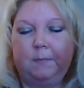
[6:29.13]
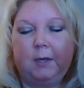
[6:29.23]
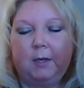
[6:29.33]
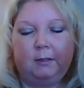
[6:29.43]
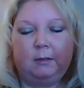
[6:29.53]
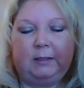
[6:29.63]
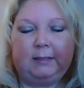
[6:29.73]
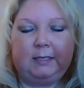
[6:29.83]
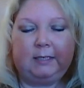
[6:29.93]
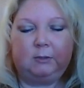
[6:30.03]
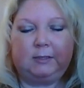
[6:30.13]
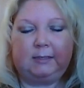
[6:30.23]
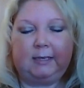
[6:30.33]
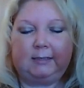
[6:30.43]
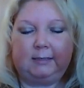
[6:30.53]
And then what they do
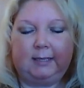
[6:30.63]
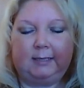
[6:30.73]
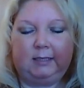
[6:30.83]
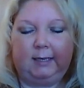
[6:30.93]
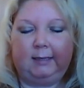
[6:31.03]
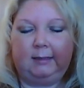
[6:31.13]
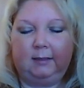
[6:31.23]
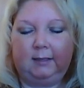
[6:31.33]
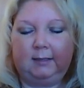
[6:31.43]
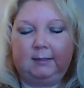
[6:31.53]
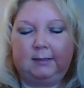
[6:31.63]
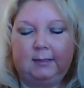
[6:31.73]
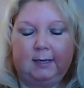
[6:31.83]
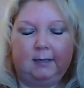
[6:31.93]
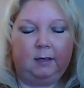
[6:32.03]
is they tighten
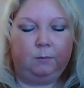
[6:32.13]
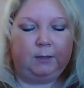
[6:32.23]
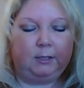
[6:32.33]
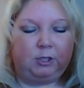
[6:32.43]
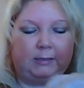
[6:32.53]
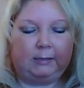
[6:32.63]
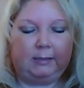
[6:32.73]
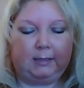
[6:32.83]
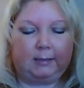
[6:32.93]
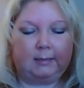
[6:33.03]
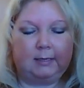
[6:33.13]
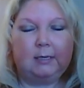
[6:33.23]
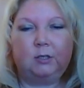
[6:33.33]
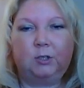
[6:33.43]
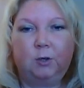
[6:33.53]
these, they readjust these,
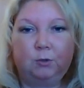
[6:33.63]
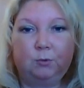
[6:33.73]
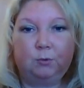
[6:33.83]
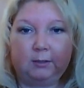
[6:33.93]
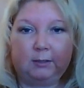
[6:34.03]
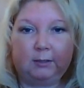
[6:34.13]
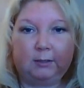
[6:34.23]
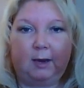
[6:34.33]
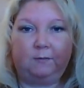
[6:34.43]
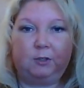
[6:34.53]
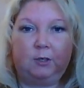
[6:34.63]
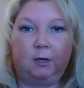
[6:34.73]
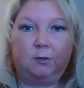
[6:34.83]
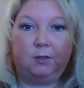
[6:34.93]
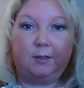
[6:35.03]
so you really do have to
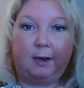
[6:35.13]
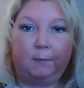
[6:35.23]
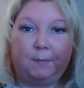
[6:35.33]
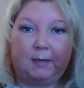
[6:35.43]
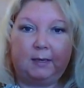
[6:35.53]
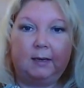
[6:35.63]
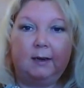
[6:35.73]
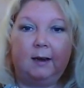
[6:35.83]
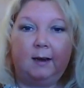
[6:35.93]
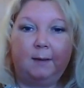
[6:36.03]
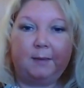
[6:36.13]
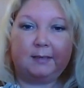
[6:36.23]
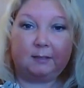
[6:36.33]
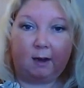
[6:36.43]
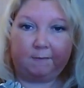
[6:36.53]
go to therapy
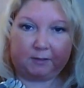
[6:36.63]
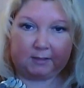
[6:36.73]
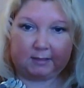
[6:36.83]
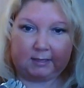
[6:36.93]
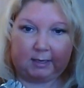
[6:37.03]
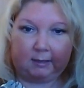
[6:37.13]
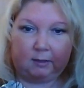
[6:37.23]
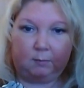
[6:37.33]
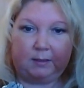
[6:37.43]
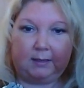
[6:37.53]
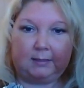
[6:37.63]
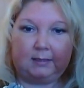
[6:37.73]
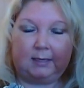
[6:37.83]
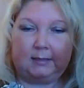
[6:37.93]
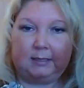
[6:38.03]
as often as they tell you, because
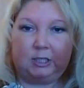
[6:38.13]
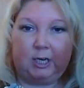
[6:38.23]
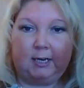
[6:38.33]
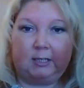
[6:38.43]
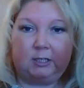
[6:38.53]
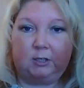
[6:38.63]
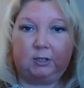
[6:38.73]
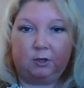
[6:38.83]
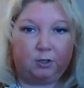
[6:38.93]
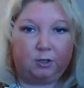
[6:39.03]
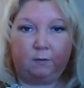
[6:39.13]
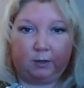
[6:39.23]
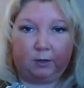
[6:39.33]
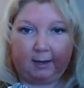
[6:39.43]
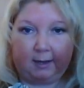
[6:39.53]
things can change just
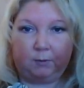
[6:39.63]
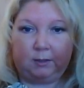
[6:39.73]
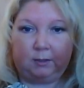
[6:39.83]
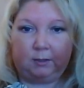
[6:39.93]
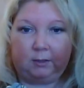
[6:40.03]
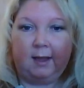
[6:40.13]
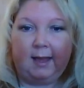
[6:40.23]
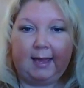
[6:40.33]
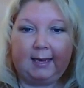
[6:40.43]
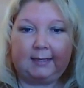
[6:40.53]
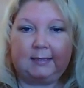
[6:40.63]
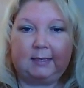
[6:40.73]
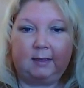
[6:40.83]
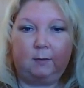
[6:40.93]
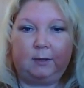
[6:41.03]
overnight with your
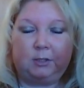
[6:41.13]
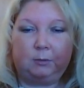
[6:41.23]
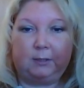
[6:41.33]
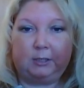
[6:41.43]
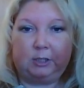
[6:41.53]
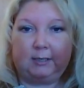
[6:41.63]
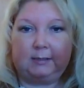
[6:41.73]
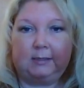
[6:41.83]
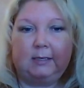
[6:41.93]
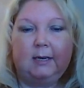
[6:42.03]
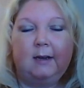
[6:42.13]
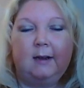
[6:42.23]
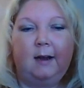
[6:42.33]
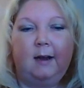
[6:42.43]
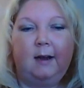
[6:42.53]
hands and they want to readjust.
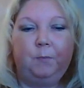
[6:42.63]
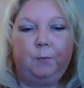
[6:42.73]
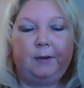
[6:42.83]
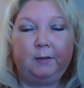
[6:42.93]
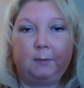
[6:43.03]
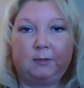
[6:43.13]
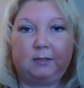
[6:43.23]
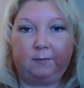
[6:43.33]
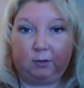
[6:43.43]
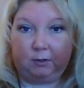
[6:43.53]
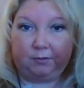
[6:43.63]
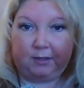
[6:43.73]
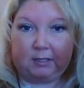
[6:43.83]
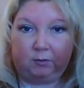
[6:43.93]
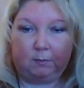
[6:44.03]
One of the most difficult
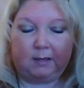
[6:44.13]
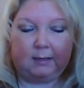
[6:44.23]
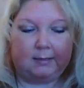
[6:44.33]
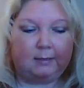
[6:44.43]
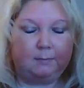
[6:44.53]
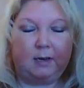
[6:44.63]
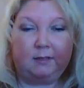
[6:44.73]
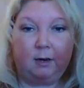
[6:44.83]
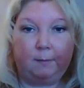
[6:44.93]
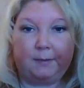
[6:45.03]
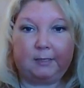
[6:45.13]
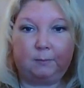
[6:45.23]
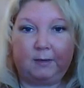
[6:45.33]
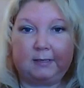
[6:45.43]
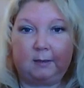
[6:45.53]
things for me is my
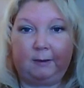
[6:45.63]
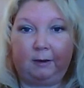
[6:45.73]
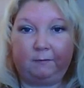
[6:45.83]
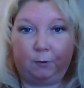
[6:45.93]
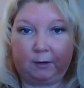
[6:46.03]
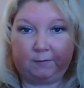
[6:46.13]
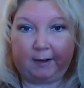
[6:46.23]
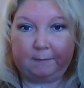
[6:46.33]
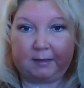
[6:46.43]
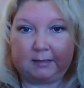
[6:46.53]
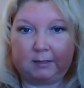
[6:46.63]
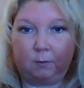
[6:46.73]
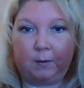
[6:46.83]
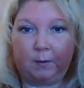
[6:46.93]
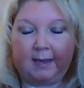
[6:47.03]
therapist was about 45 minutes
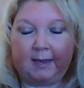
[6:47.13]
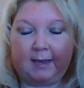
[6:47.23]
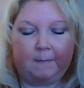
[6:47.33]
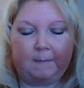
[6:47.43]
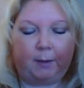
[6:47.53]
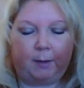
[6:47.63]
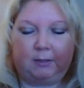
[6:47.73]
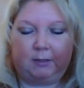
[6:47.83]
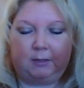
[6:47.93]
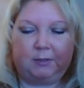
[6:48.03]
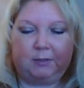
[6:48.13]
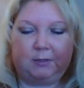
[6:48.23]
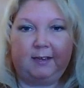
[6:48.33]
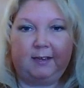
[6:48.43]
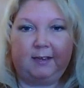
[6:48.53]
away. That was the closest
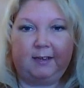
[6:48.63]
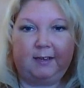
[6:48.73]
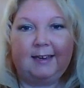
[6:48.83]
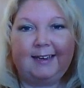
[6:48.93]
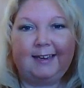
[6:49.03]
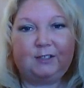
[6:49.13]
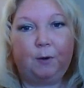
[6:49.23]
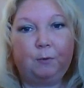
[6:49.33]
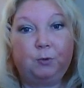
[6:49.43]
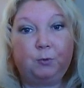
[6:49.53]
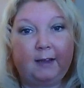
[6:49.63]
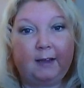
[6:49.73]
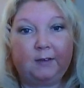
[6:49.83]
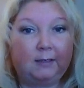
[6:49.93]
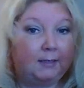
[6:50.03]
one. And so
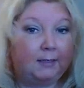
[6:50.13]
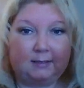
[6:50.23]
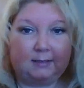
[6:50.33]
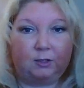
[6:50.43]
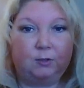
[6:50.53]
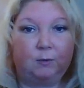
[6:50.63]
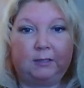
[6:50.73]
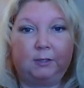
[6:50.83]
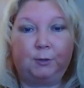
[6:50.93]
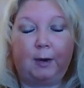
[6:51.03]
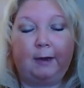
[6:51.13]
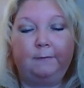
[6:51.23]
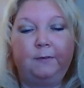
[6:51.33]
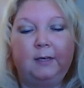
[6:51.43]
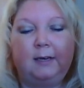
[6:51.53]
driving is, you don't get to
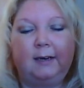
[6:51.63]
drive.